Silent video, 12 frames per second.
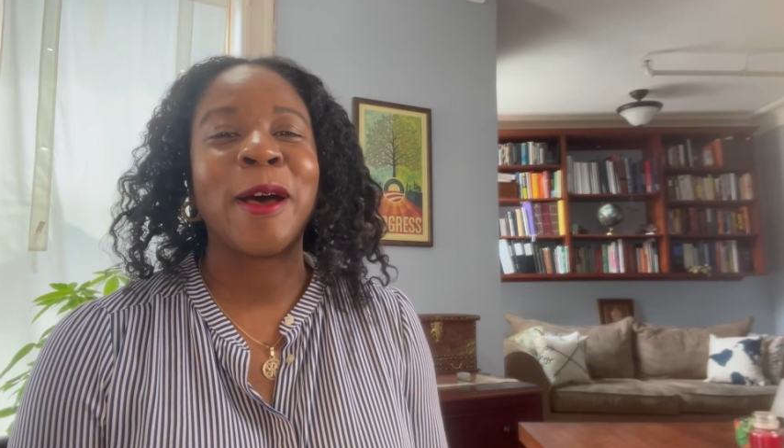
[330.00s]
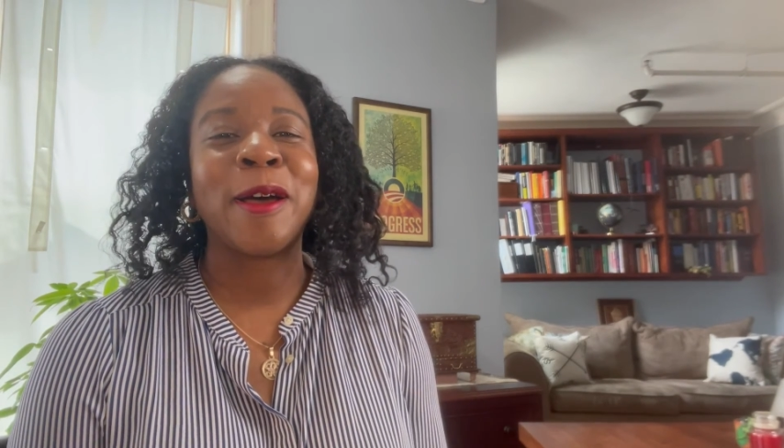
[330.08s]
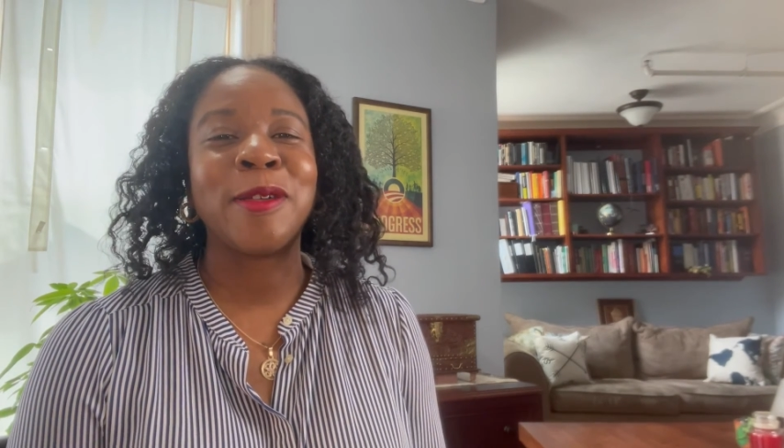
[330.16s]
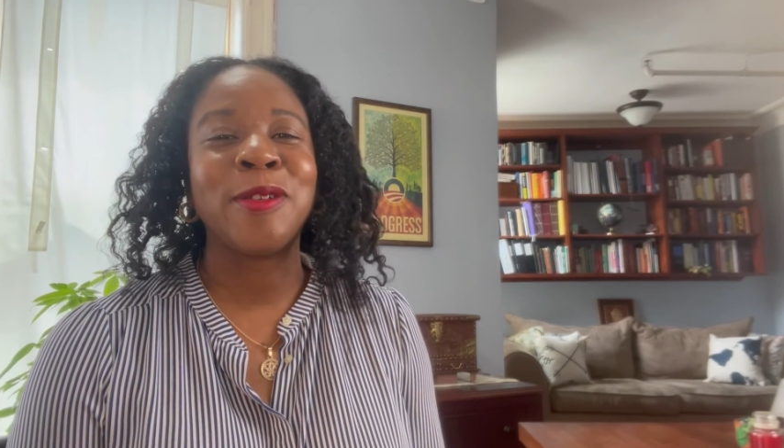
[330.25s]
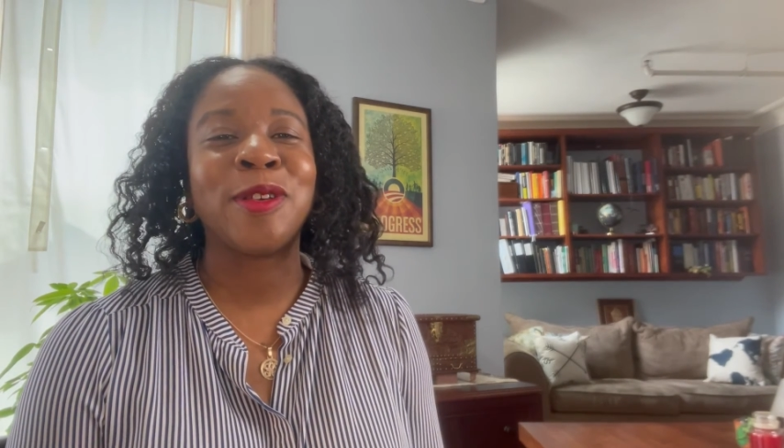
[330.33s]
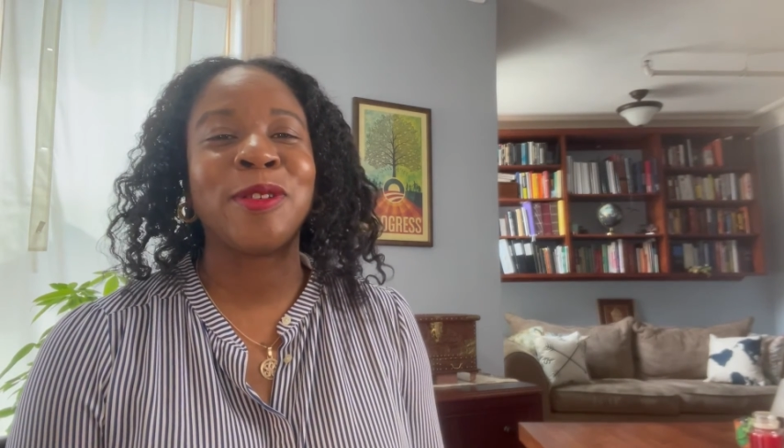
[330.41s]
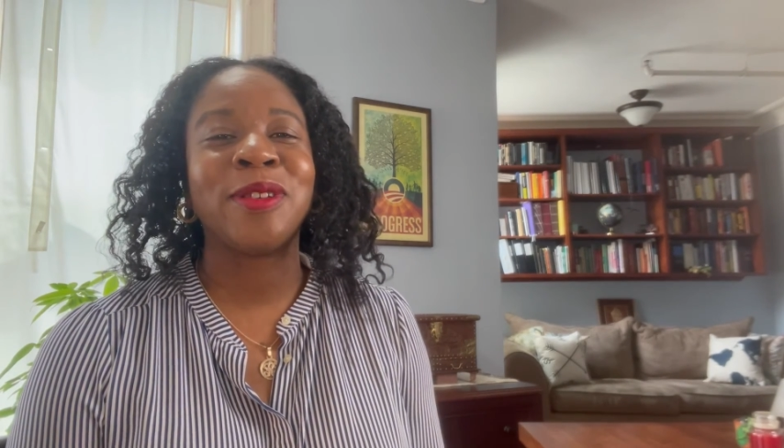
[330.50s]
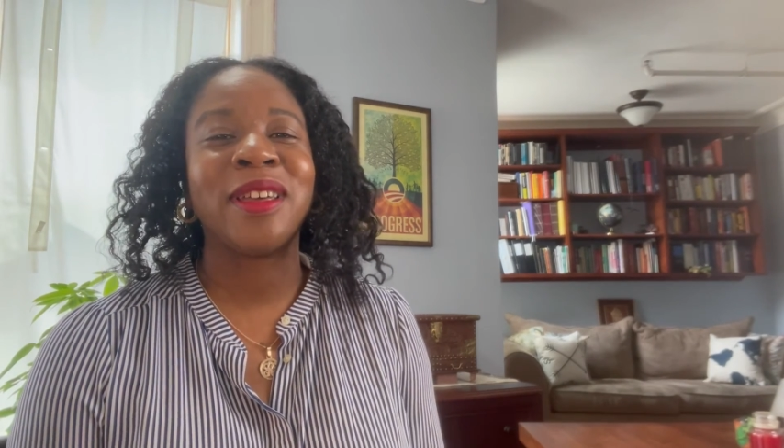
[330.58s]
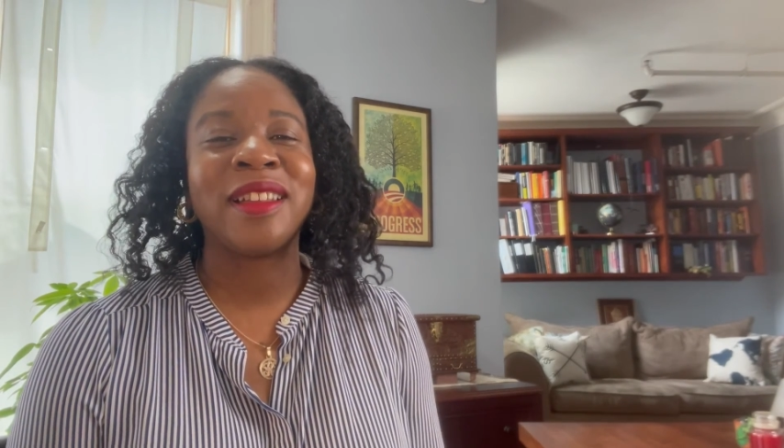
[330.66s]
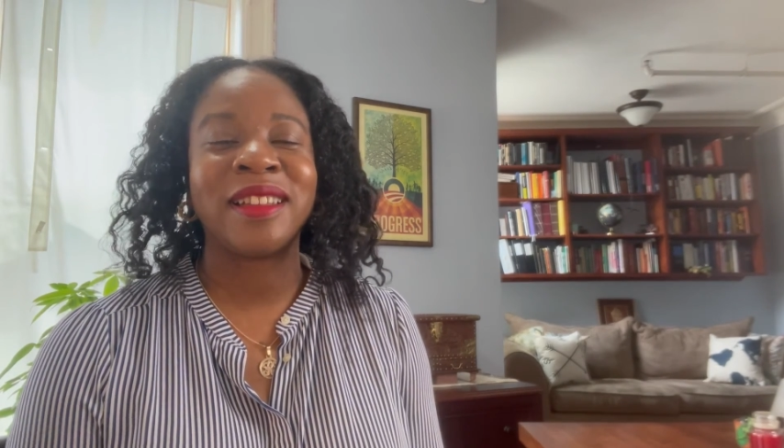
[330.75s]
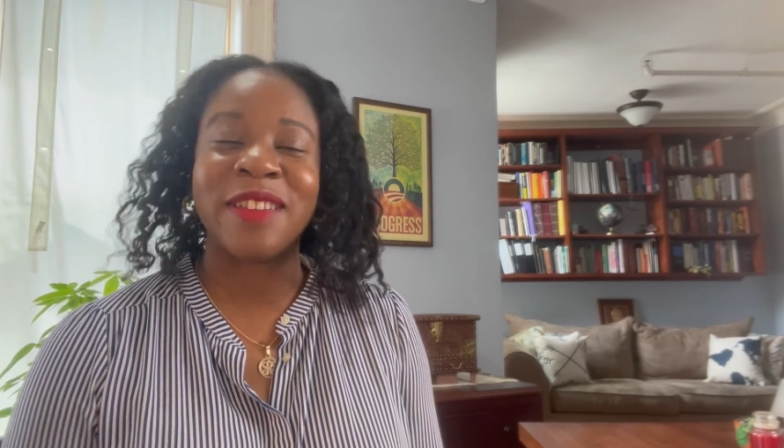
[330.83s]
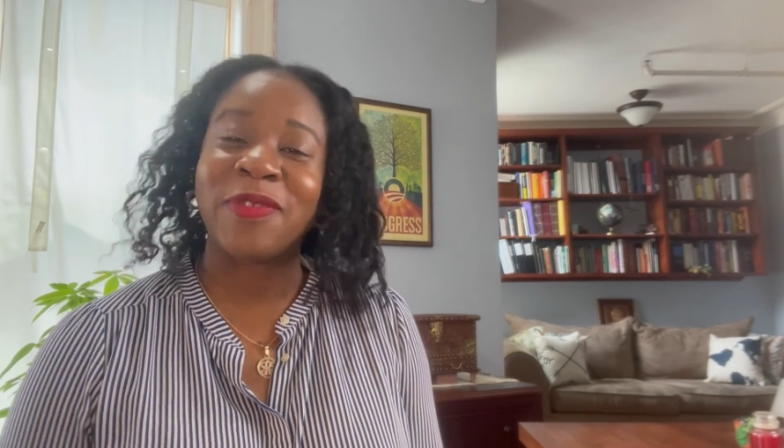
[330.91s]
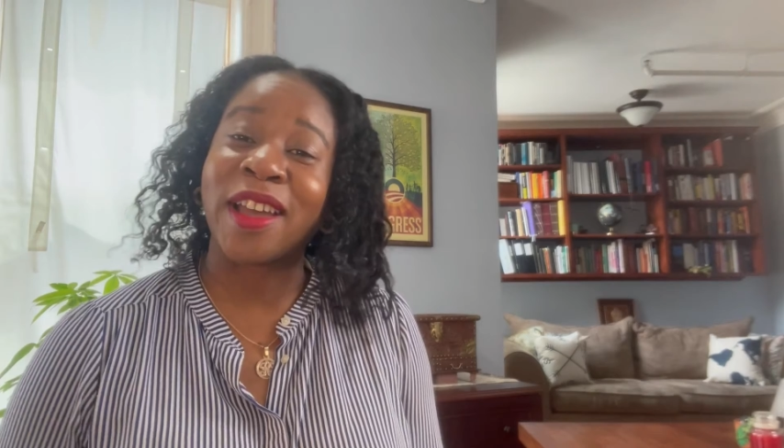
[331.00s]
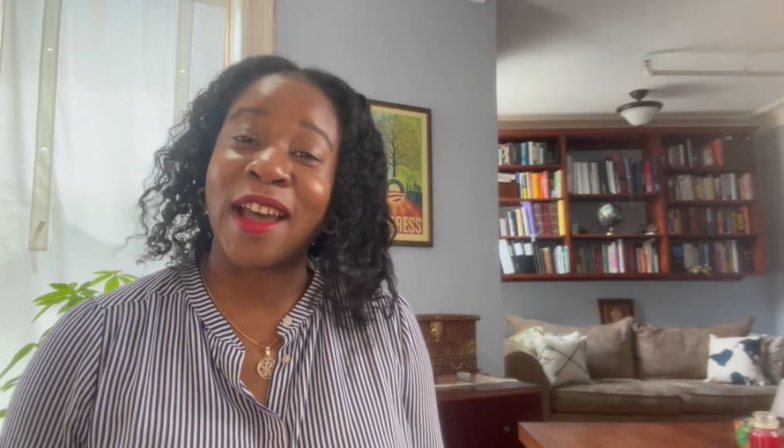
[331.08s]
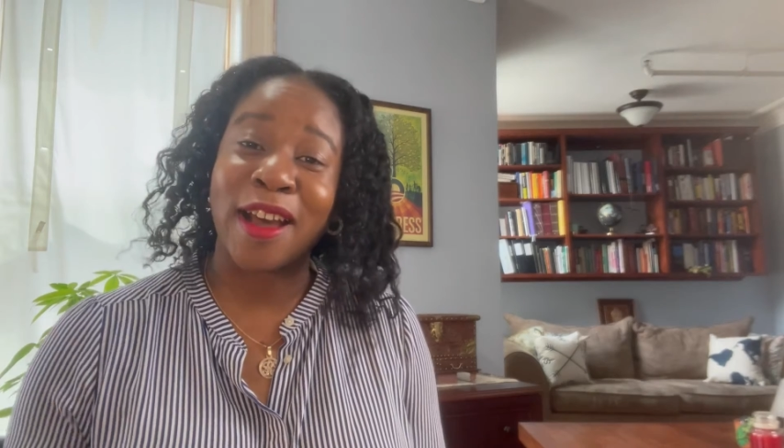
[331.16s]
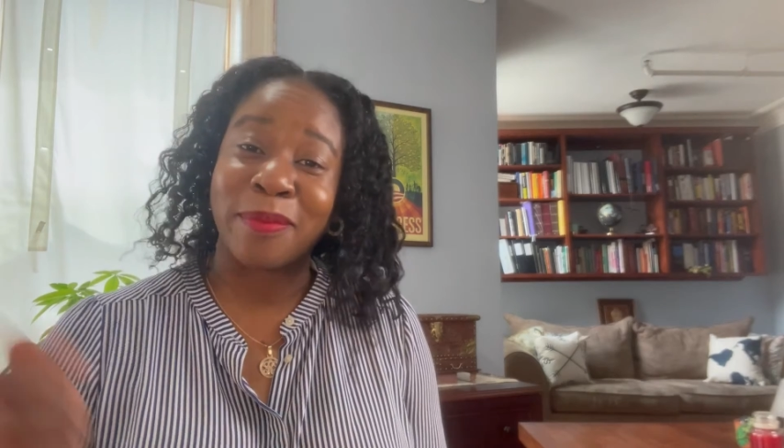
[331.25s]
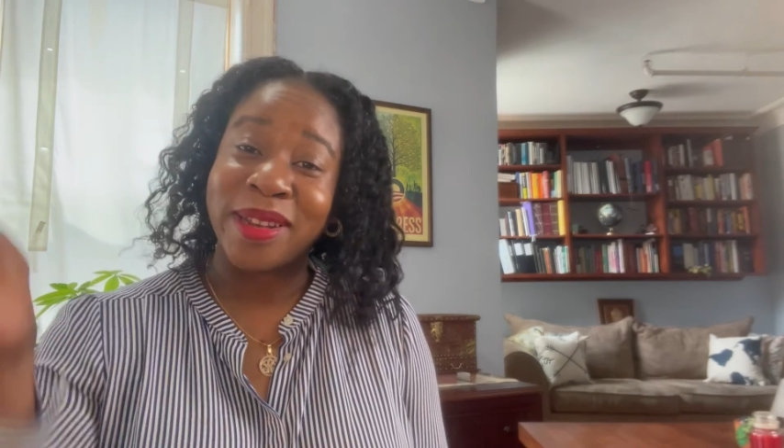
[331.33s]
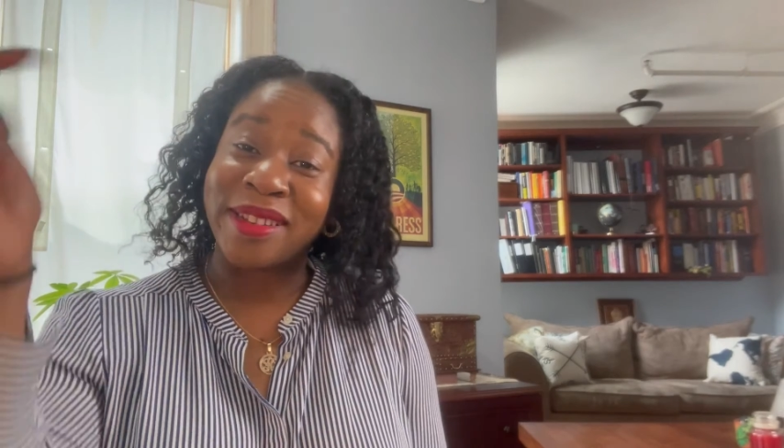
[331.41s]
you can leave a
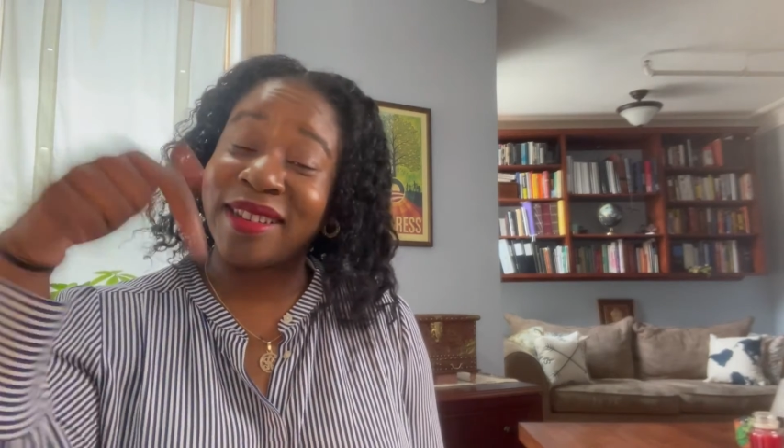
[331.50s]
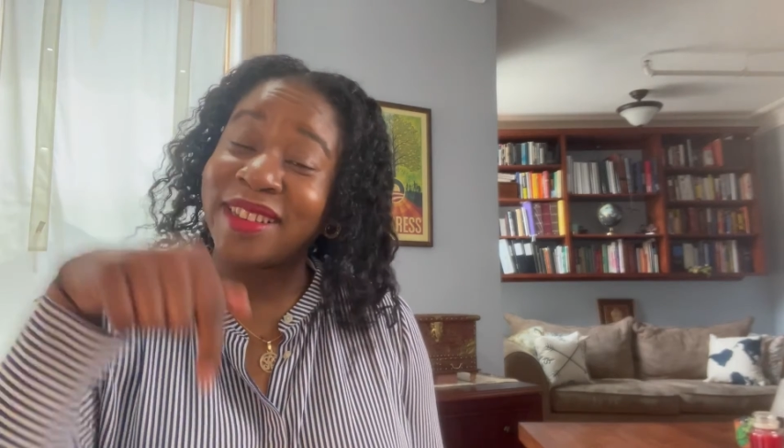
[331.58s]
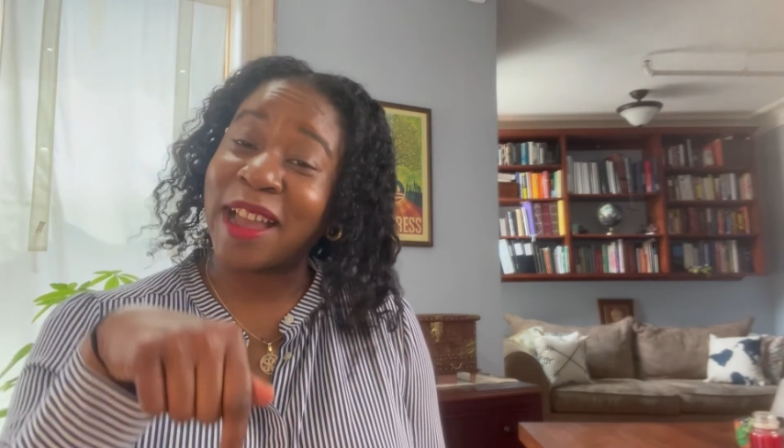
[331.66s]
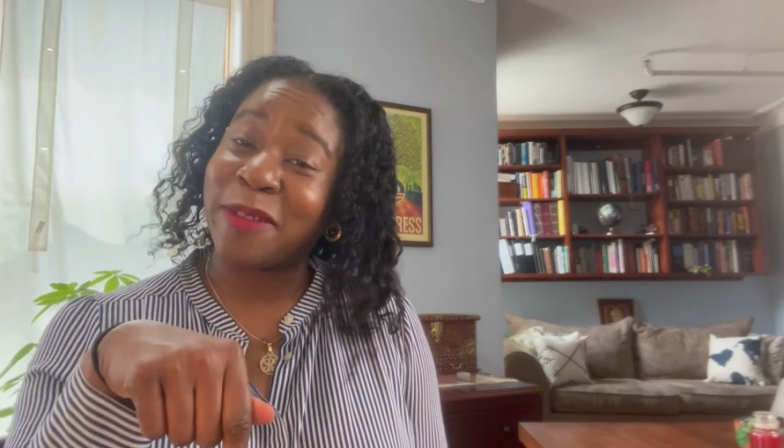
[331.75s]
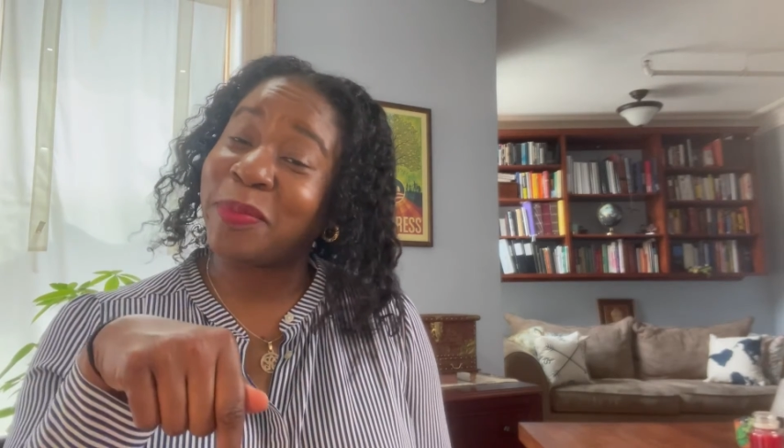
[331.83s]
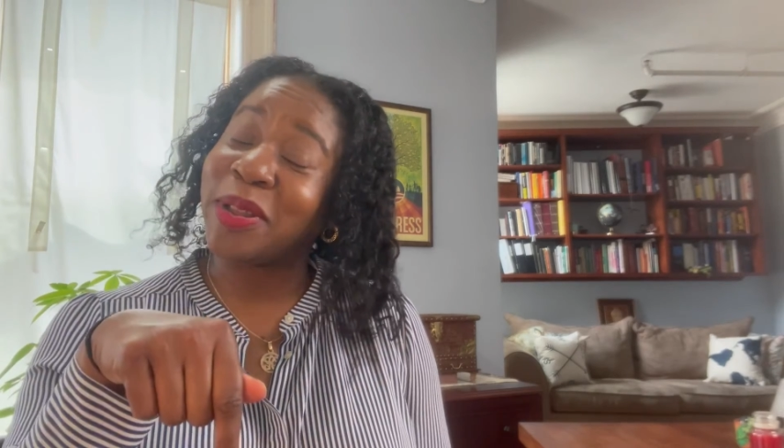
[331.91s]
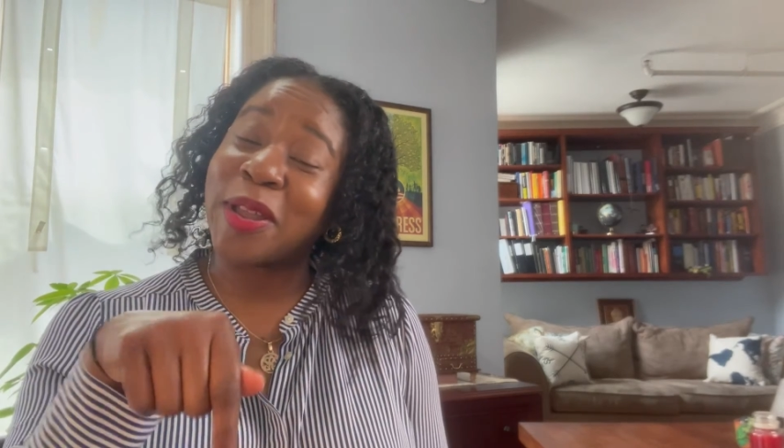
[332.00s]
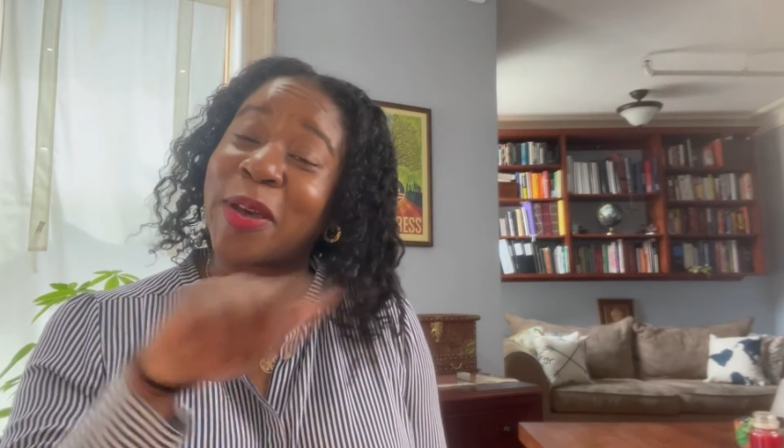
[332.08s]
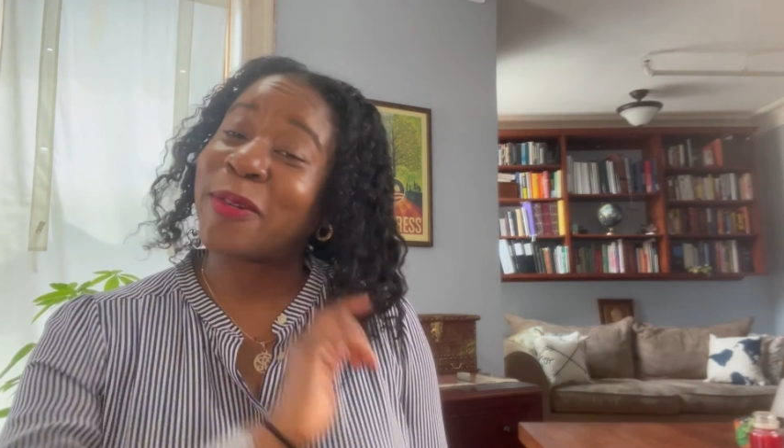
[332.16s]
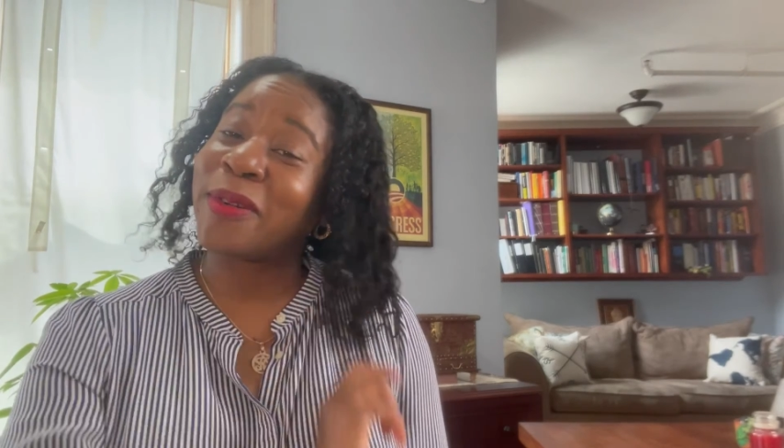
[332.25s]
comment down below